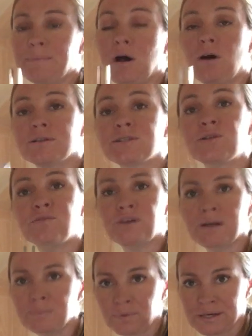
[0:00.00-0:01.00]
also
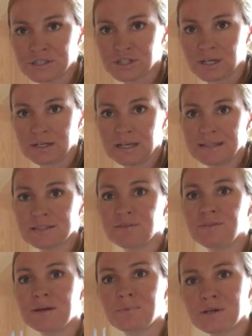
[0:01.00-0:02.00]
vibration, and so
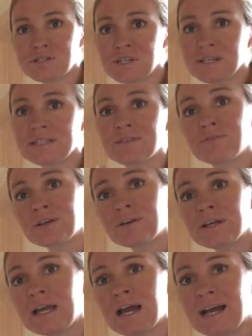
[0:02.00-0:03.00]
vibration is a
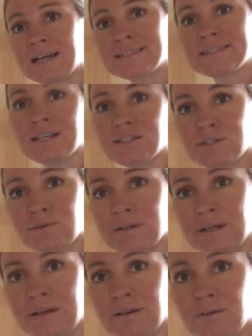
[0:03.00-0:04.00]
very high
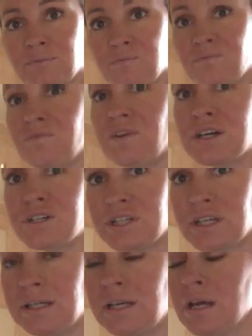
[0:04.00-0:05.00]
sensory
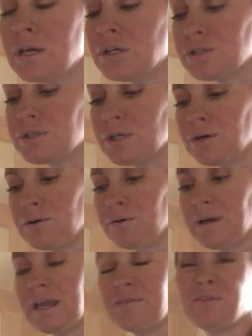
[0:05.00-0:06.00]
function,
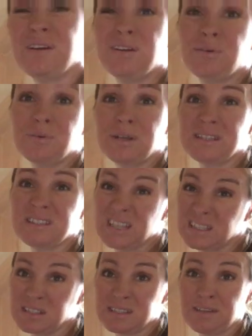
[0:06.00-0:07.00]
so if we don't, it's
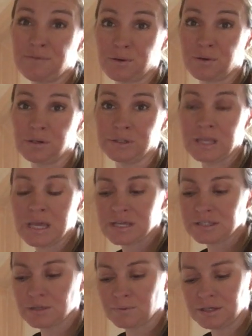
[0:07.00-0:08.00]
difficult.
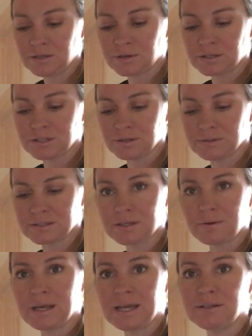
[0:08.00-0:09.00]
So what you can do is
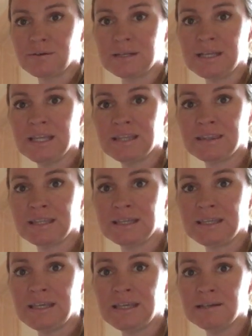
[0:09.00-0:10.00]
go ahead, you can hit the
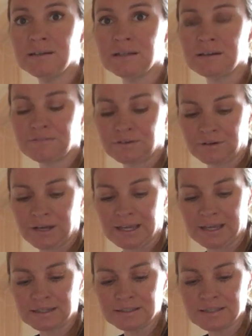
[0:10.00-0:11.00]
heel of your
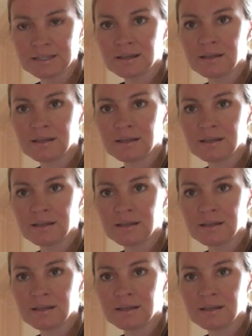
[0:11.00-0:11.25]
hand,